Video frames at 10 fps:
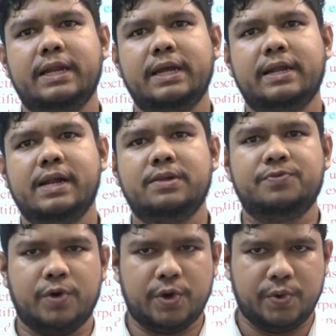detail?
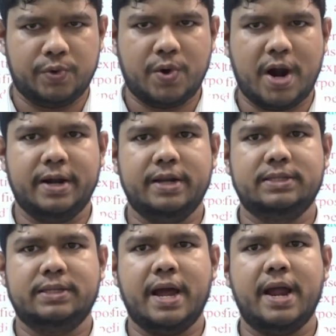For you to
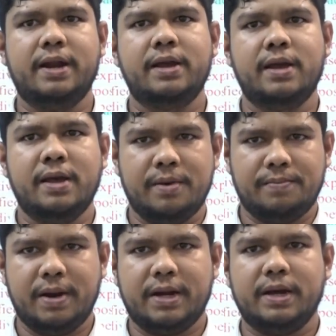understand
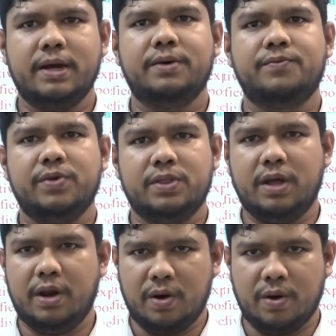better with
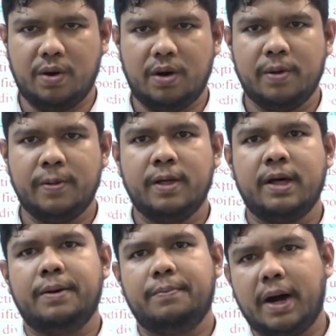the law.
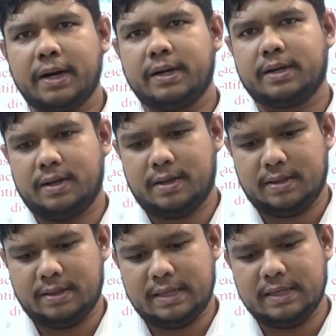But
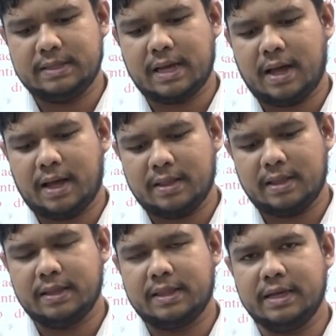these are
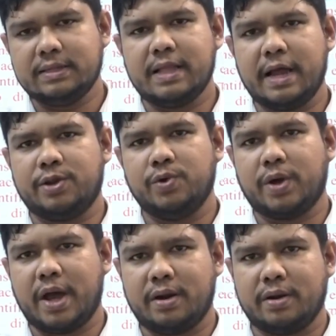the things that you
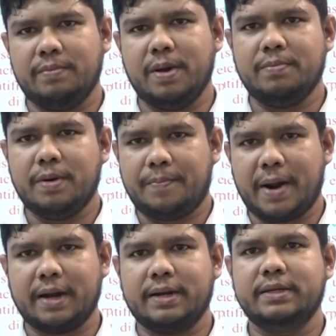can remember,
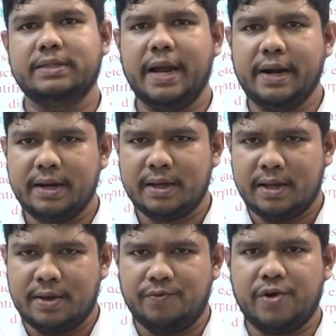practice and
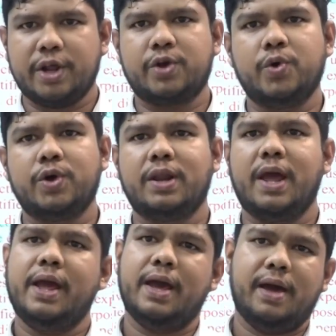very
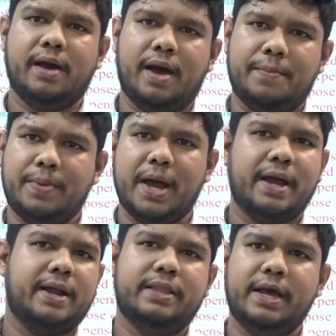quickly apply
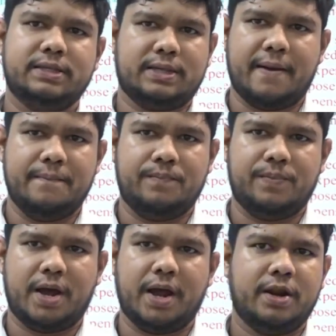at the exam,
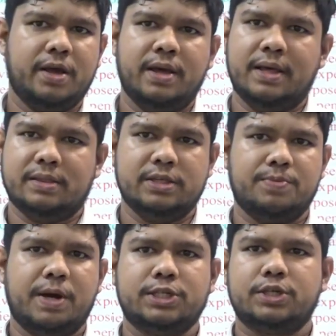right? This
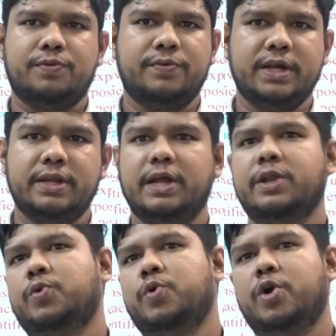much of detail
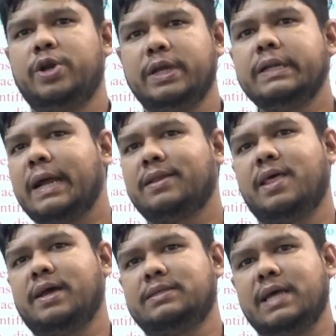you don't need at
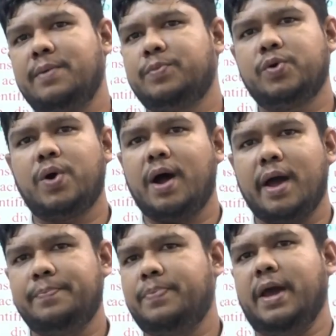the exam
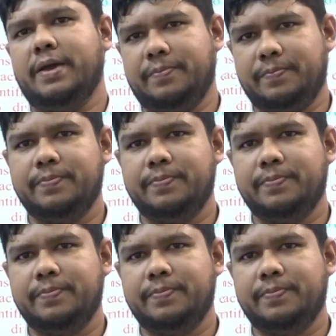to apply,